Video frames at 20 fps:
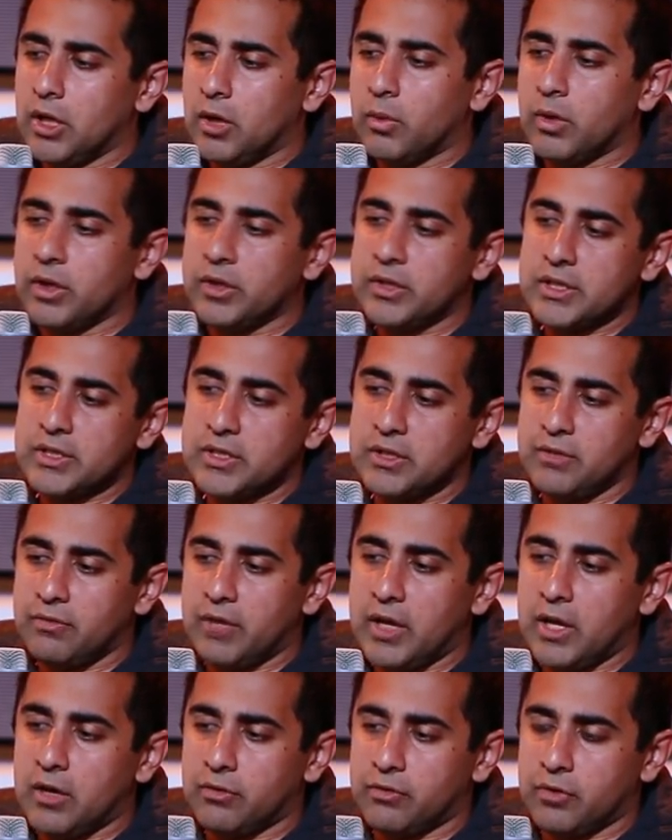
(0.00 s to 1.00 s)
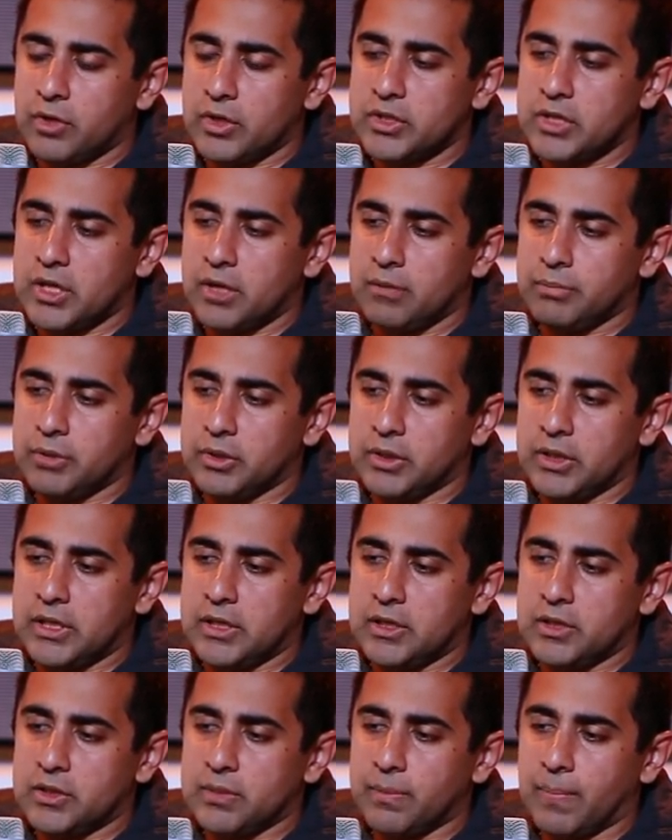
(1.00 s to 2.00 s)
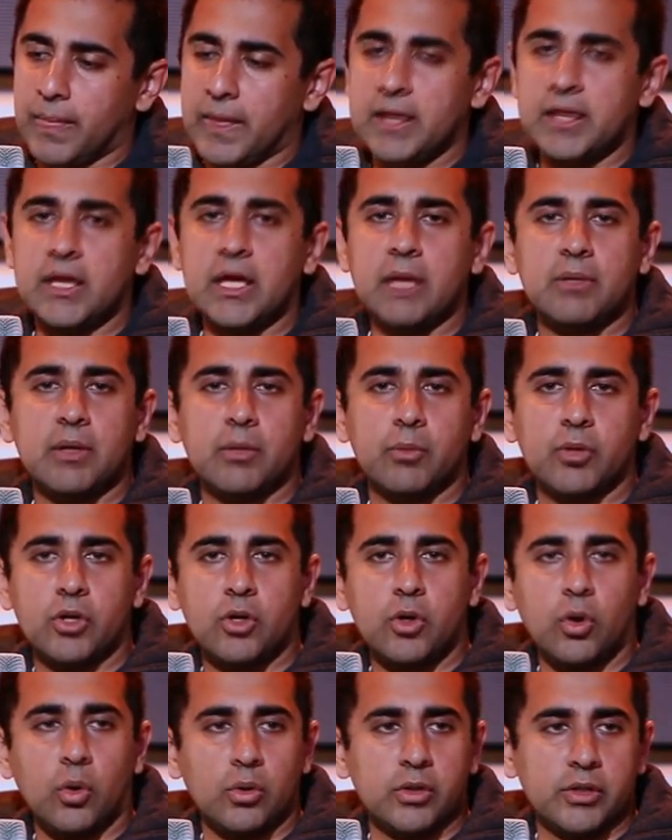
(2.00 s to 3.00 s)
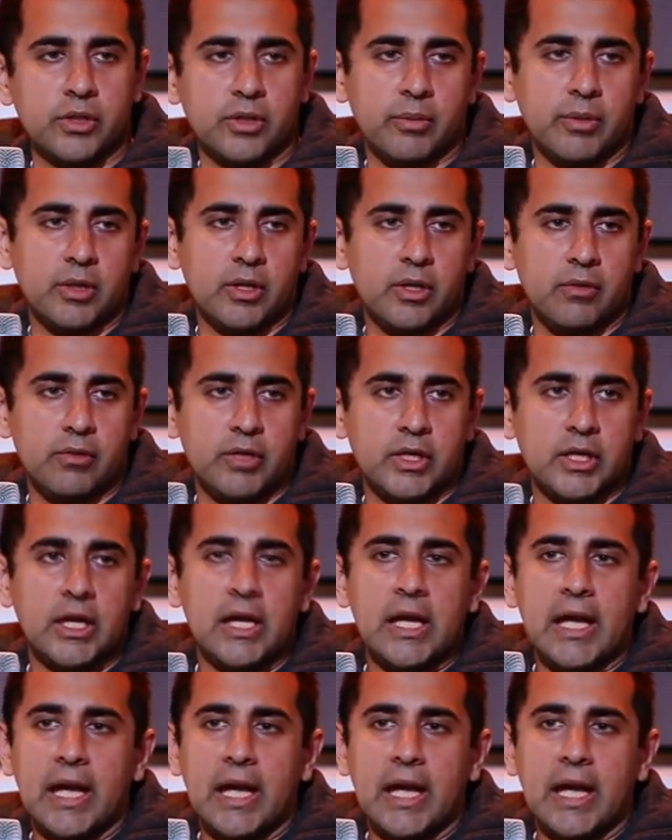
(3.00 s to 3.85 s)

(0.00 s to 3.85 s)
One of the things he found, for example, is he came down with a cold in the middle of it.